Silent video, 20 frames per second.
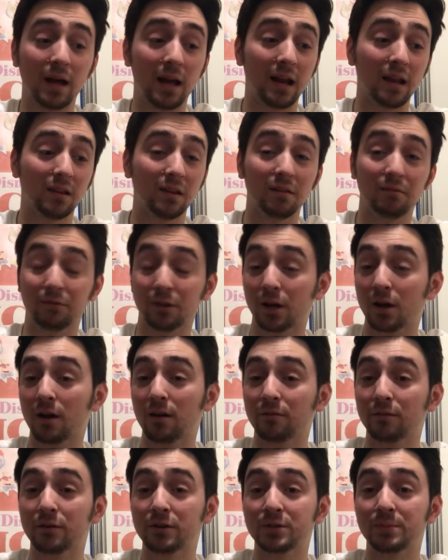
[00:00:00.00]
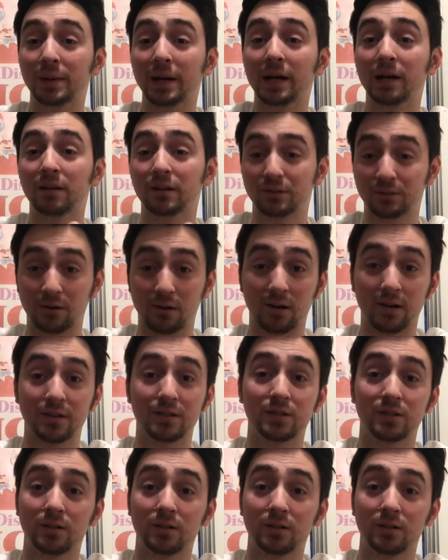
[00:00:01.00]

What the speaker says: and I love the covers by Alex Ross,